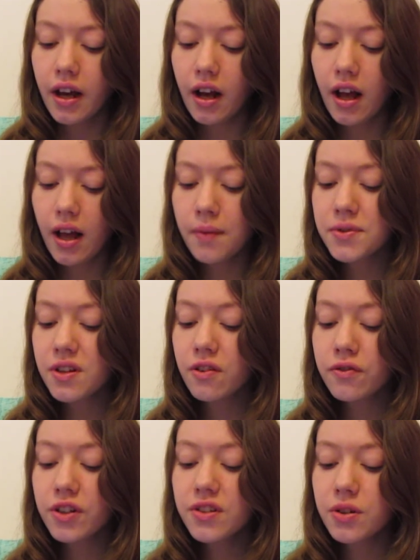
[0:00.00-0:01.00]
Um, so the
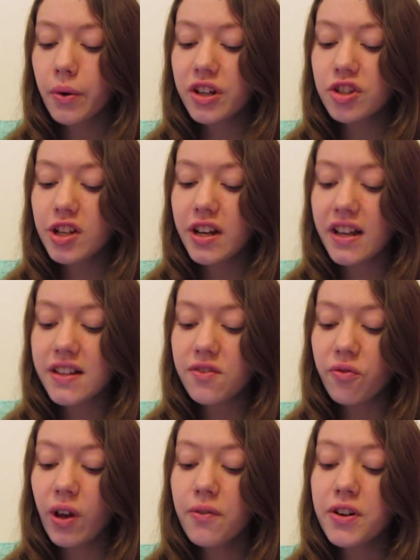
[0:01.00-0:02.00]
first question is
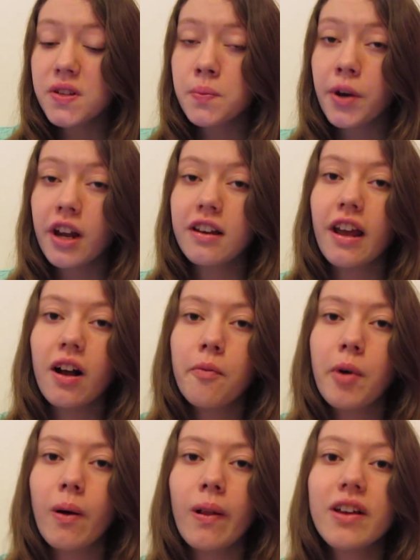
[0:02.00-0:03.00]
favorite spring nail
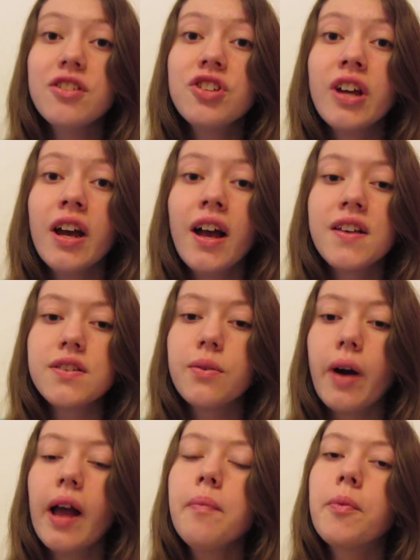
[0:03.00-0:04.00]
polish. So
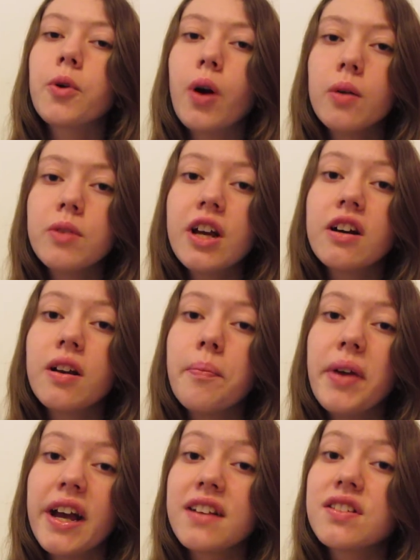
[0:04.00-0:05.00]
I probably could have
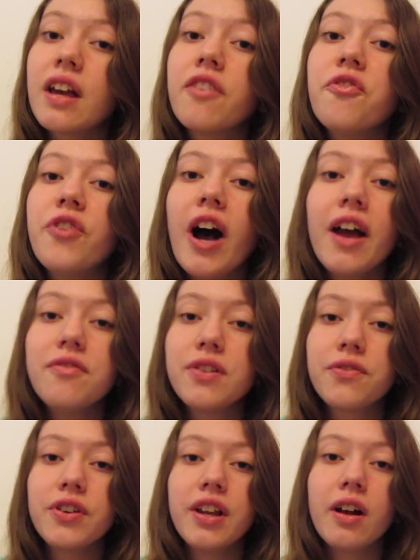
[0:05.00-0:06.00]
picked like five
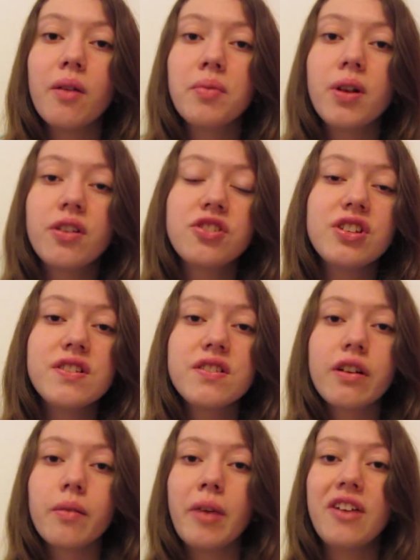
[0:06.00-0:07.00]
different nail polishes
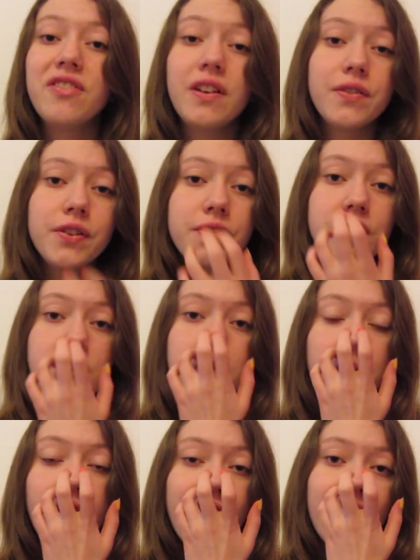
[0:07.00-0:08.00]
that are my favorite for
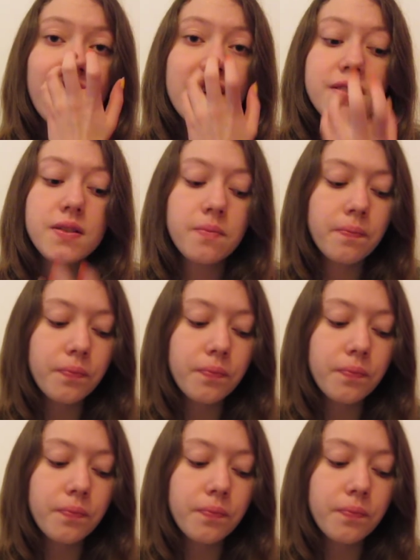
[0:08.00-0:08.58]
spring because